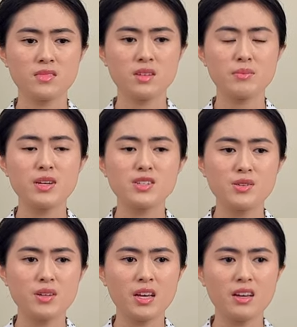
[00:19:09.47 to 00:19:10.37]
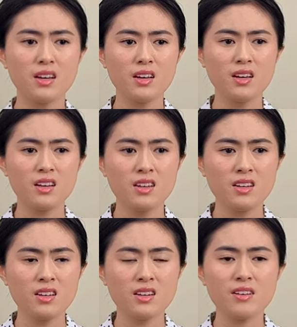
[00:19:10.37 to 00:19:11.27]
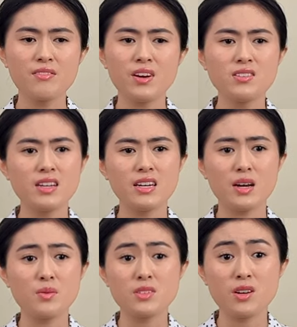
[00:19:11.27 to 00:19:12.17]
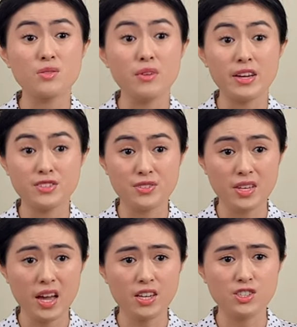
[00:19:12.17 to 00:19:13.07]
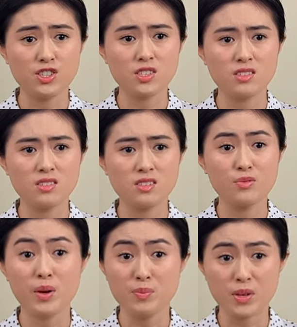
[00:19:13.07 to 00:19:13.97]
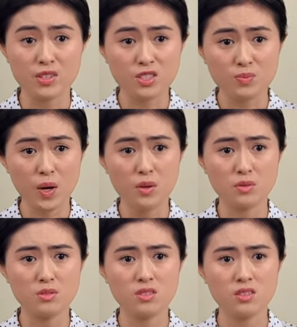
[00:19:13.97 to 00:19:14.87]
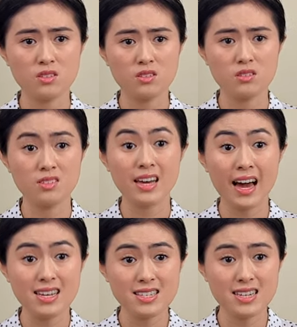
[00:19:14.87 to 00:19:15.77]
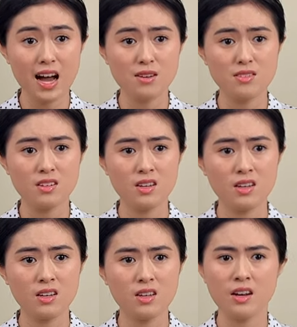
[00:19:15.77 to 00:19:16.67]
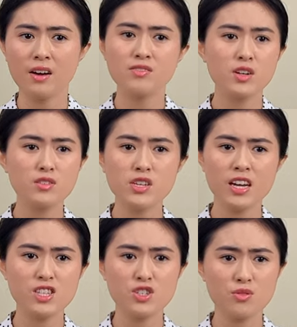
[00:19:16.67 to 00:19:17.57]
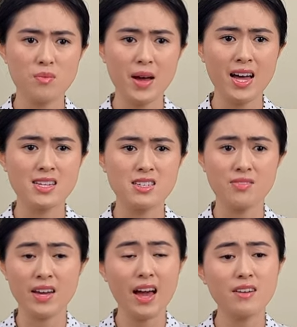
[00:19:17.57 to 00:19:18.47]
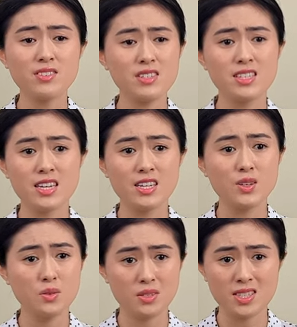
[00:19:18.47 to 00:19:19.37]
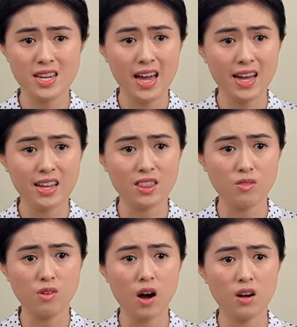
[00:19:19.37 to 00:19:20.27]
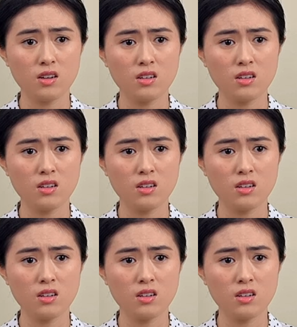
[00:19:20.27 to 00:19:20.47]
In my duty, I felt like I was on a razor's edge and might be exposed, cast out, and have no chance to repent if I ever did or said anything wrong.